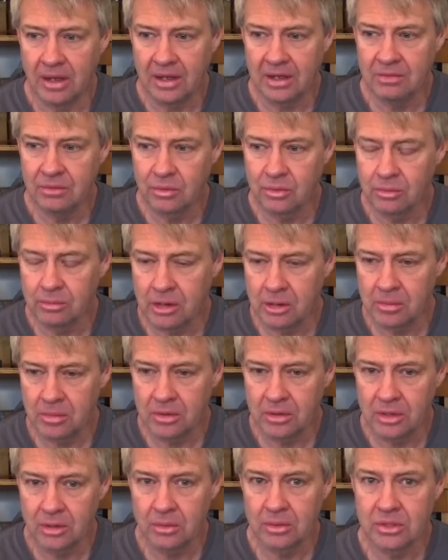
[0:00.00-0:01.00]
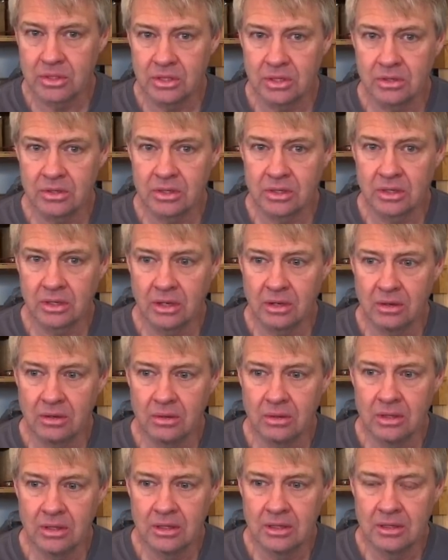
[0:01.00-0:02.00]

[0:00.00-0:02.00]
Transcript: I even remember there was years ago